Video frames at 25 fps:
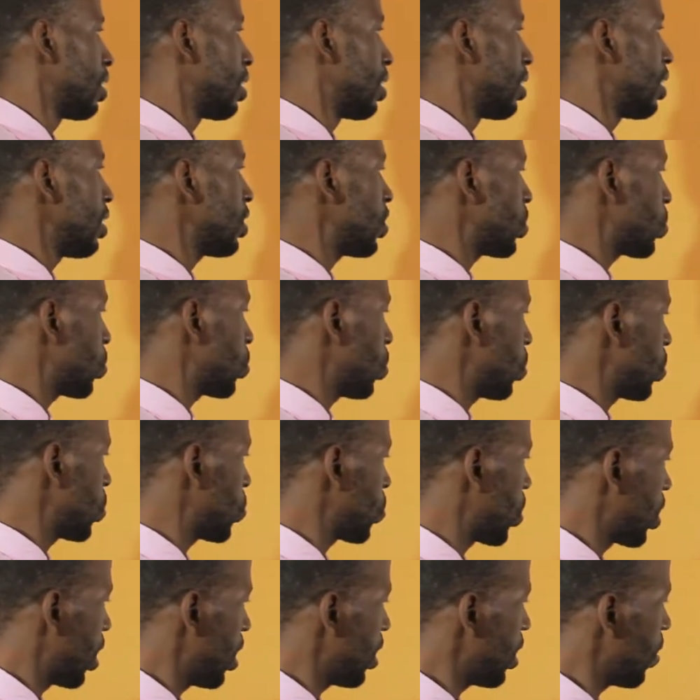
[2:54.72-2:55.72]
Let's go to
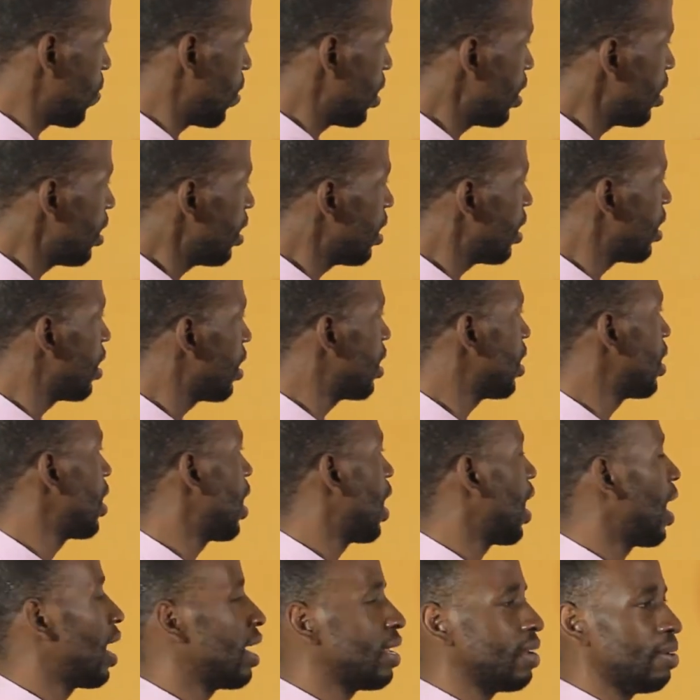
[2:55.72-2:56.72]
another one.
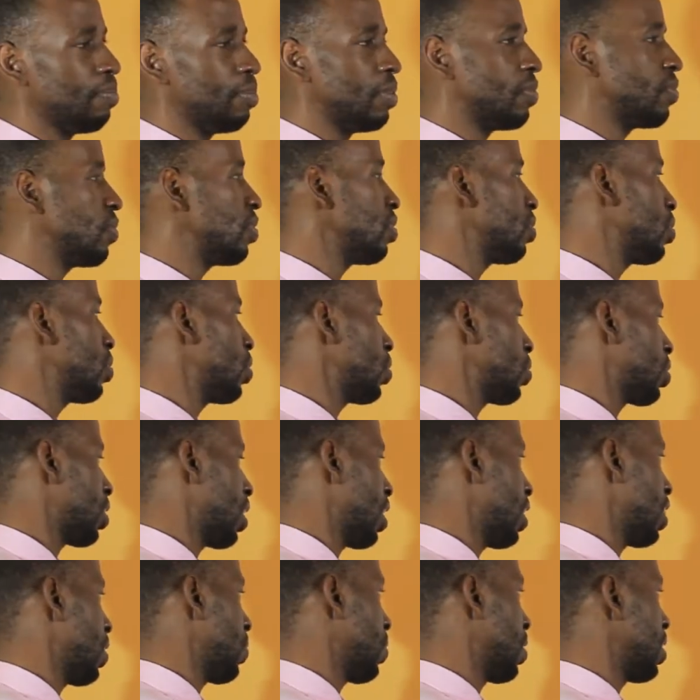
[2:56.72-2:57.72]
And before you go to
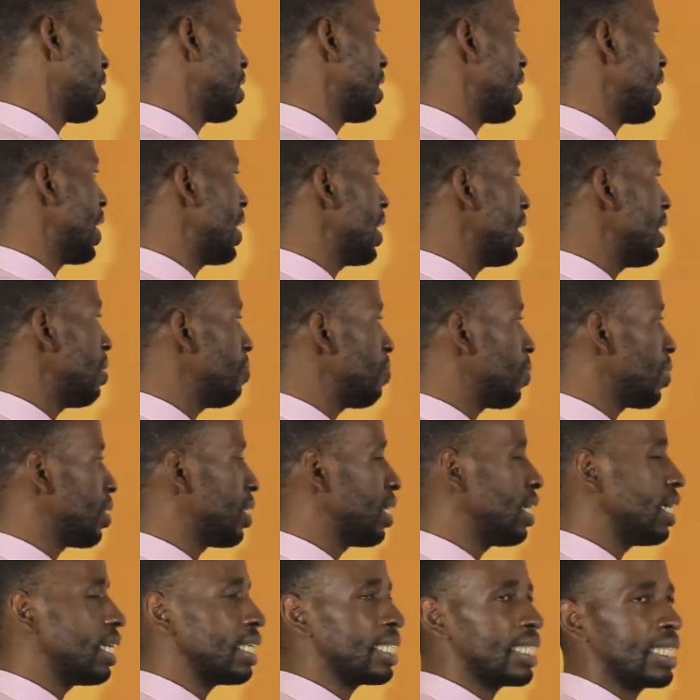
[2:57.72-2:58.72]
another one, anybody,
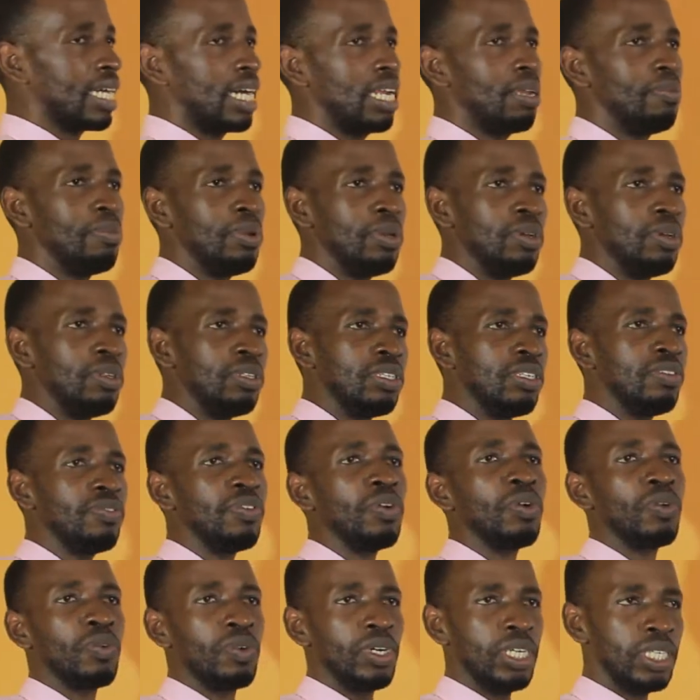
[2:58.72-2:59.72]
it can be used
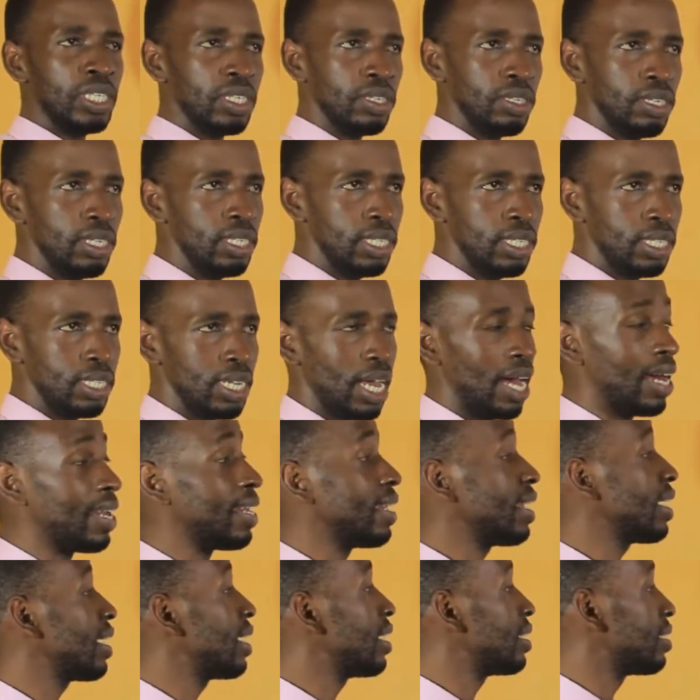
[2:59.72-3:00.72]
for questions and
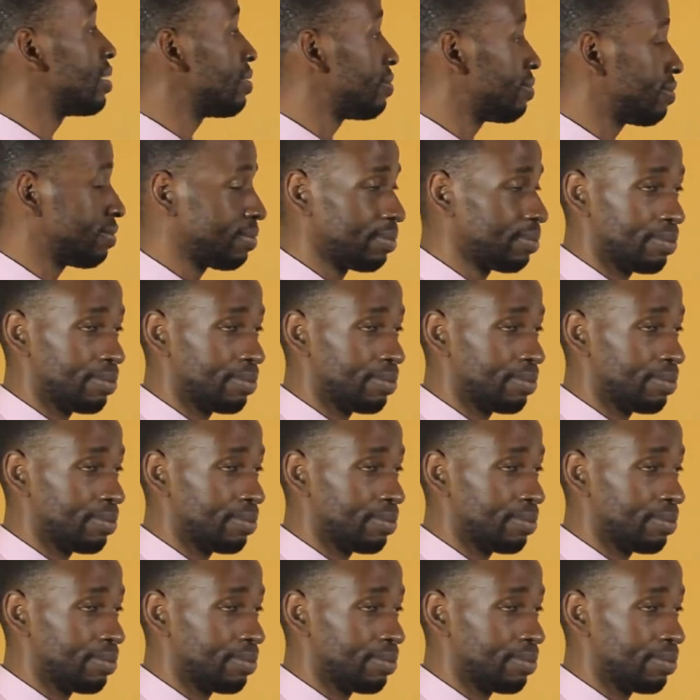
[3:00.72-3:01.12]
negative.